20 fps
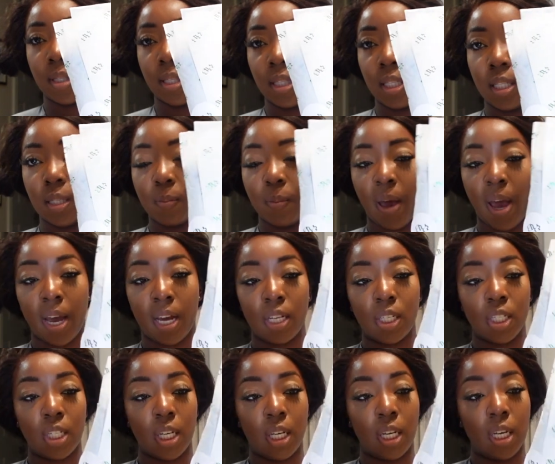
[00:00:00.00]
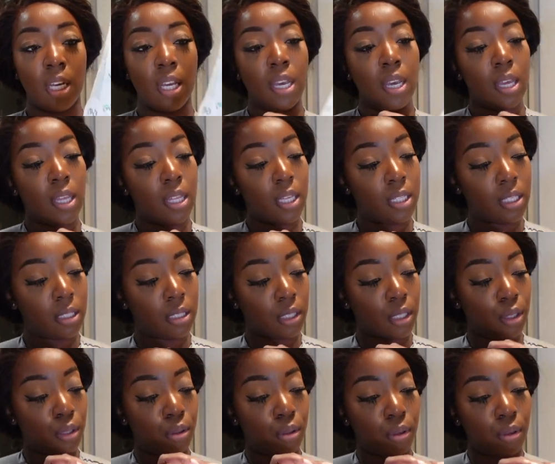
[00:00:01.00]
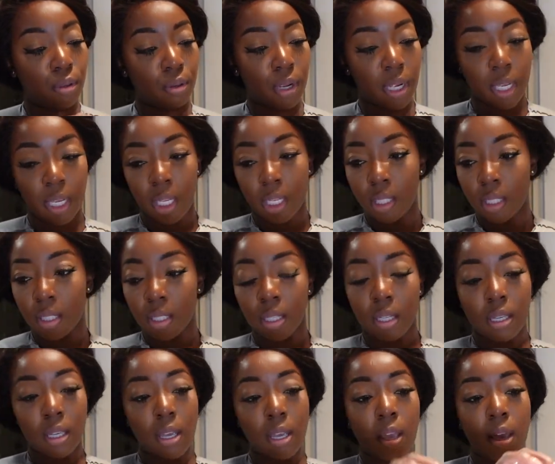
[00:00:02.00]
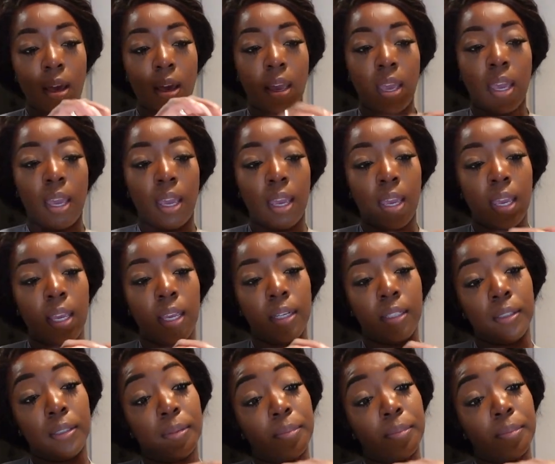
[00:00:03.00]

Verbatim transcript: in this packaging. This is cute, I guess. And